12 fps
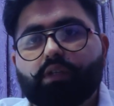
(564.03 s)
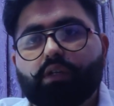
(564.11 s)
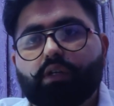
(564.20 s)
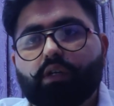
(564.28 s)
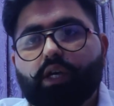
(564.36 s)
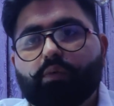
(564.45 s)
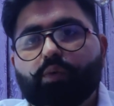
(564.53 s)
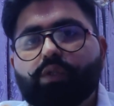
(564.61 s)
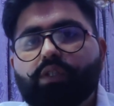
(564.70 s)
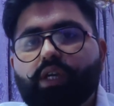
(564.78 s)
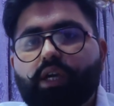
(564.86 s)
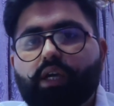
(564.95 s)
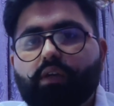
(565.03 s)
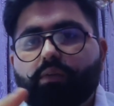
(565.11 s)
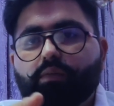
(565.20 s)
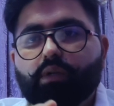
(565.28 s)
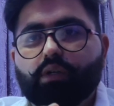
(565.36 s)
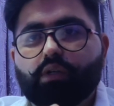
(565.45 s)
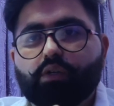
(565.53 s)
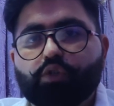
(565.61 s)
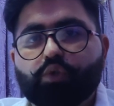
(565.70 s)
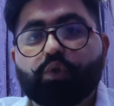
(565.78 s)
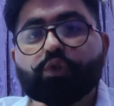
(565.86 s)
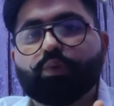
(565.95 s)
I won't say I
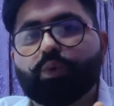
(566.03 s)
choose